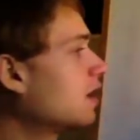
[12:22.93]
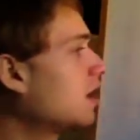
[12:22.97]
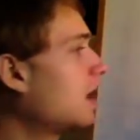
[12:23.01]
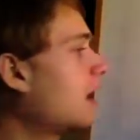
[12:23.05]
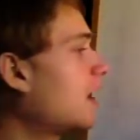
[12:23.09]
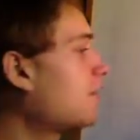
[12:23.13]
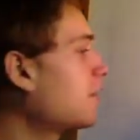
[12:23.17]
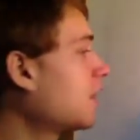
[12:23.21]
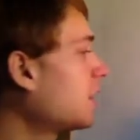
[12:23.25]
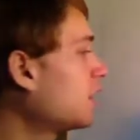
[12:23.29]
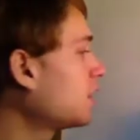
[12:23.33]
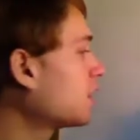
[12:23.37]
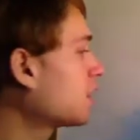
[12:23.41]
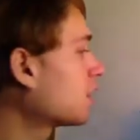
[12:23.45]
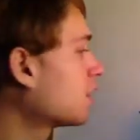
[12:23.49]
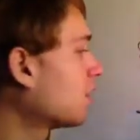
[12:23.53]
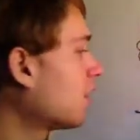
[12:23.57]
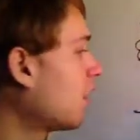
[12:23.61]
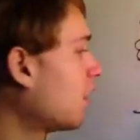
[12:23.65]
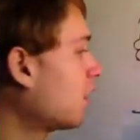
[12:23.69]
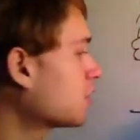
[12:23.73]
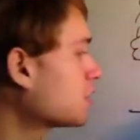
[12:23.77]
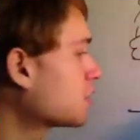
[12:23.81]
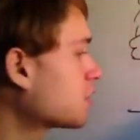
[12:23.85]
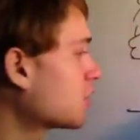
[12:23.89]
And then you can
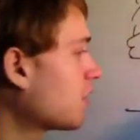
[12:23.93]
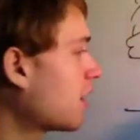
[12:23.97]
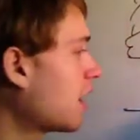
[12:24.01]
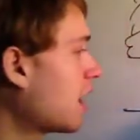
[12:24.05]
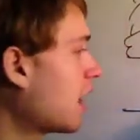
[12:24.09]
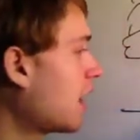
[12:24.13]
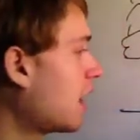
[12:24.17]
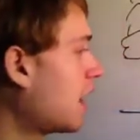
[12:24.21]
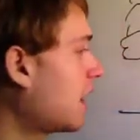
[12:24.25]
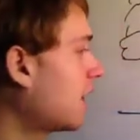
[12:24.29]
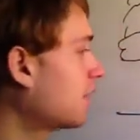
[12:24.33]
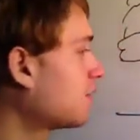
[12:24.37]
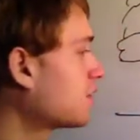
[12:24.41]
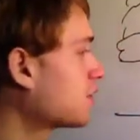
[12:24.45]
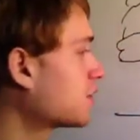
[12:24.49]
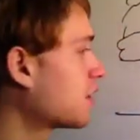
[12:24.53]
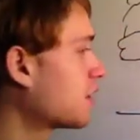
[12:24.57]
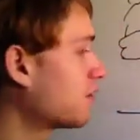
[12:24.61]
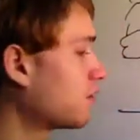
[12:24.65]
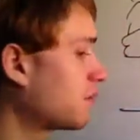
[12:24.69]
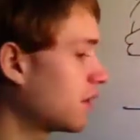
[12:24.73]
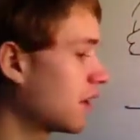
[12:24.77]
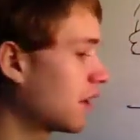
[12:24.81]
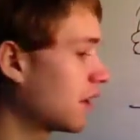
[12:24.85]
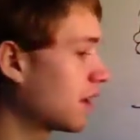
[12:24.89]
also have
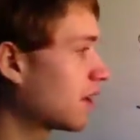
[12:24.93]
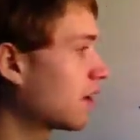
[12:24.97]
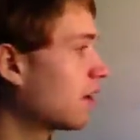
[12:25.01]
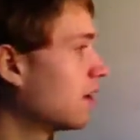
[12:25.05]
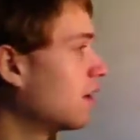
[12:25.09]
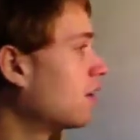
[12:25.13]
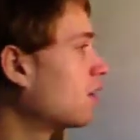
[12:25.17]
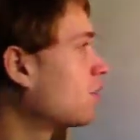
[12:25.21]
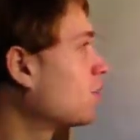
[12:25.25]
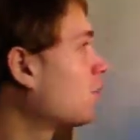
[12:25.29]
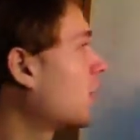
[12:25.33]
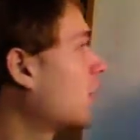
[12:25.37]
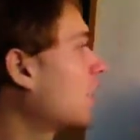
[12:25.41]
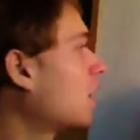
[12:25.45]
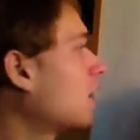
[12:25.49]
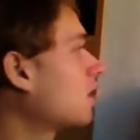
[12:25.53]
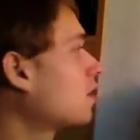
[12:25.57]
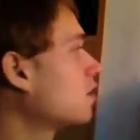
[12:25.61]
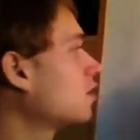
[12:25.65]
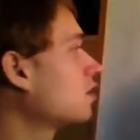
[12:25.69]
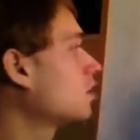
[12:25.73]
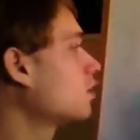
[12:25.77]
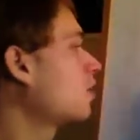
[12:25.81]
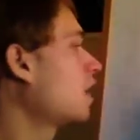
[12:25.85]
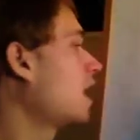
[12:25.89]
something where
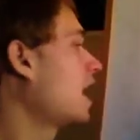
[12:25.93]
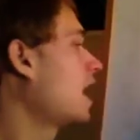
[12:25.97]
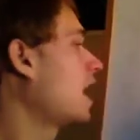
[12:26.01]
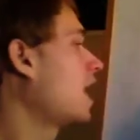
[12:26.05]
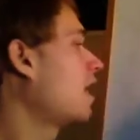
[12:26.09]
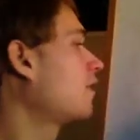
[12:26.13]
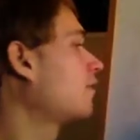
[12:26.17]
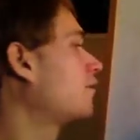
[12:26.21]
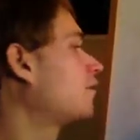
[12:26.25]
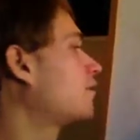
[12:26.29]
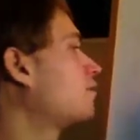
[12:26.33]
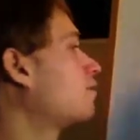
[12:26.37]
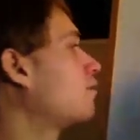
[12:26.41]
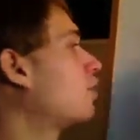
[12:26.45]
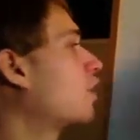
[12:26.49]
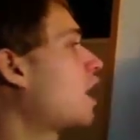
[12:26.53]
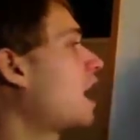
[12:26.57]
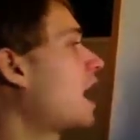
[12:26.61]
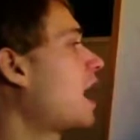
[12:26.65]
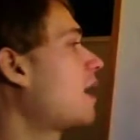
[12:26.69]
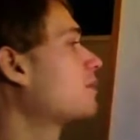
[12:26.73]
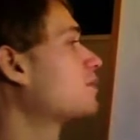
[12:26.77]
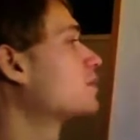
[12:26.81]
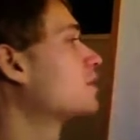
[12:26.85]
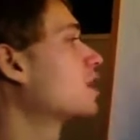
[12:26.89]
you have
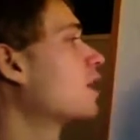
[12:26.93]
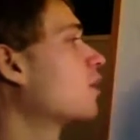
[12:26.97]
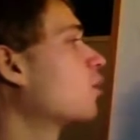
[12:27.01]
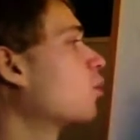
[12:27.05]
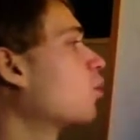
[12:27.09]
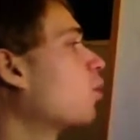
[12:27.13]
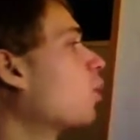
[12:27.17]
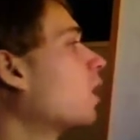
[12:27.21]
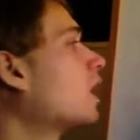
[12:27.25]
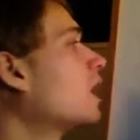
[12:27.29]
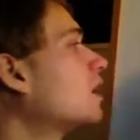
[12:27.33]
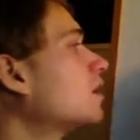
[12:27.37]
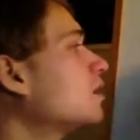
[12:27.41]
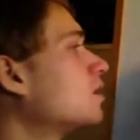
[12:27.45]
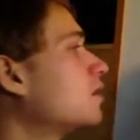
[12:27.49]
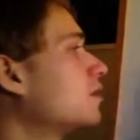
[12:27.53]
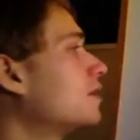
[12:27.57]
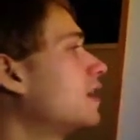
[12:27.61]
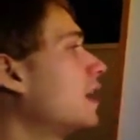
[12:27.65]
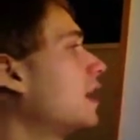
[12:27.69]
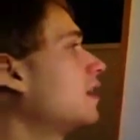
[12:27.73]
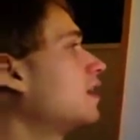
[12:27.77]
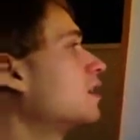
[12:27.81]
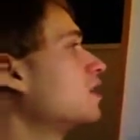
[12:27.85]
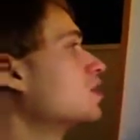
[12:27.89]
perhaps a wind
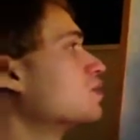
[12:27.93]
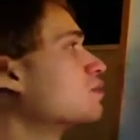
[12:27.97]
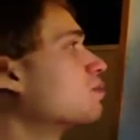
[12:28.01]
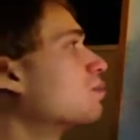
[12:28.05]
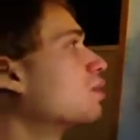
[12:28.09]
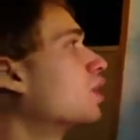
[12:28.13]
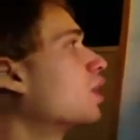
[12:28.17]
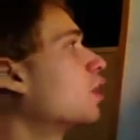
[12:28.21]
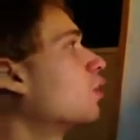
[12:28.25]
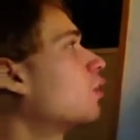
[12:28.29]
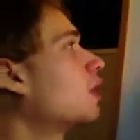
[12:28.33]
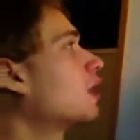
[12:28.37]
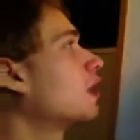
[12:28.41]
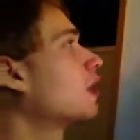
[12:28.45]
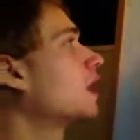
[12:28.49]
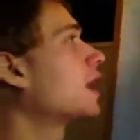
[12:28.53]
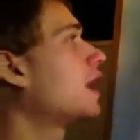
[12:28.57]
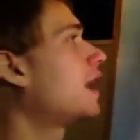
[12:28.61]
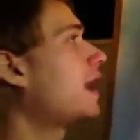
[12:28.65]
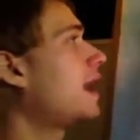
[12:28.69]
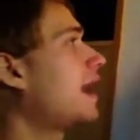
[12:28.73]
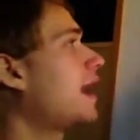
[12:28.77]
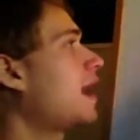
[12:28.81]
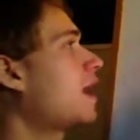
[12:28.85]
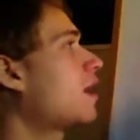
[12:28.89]
that is blowing
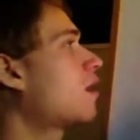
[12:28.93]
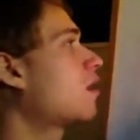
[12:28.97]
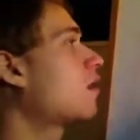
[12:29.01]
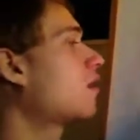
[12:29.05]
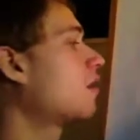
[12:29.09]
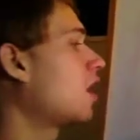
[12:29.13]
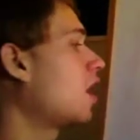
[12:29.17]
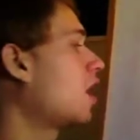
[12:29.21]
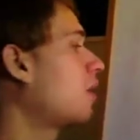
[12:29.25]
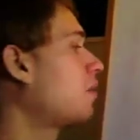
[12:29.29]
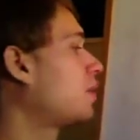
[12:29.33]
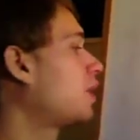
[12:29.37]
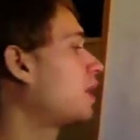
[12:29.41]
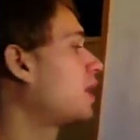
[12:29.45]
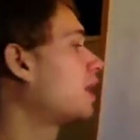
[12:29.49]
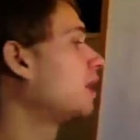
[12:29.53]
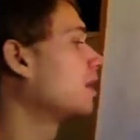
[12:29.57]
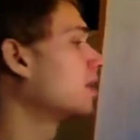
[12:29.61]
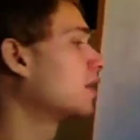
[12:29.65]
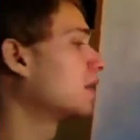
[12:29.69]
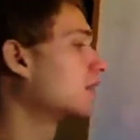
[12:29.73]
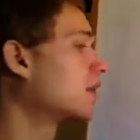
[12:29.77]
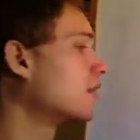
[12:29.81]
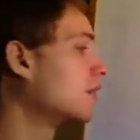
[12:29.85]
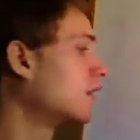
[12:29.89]
air
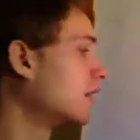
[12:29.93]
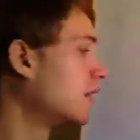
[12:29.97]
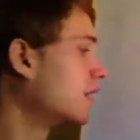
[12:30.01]
uphill.